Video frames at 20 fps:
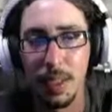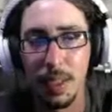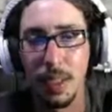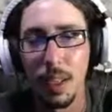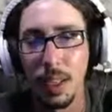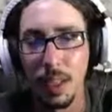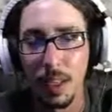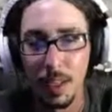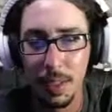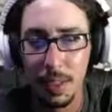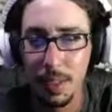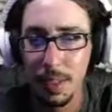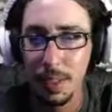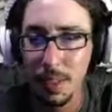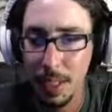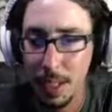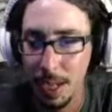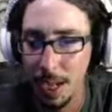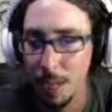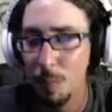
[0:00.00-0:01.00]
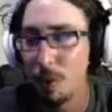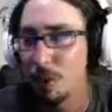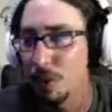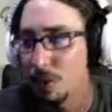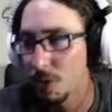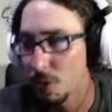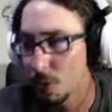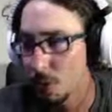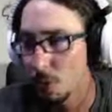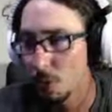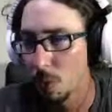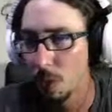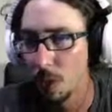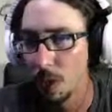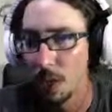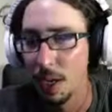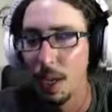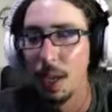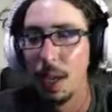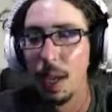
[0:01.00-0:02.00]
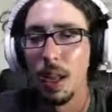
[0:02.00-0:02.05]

Like, this is a game with a story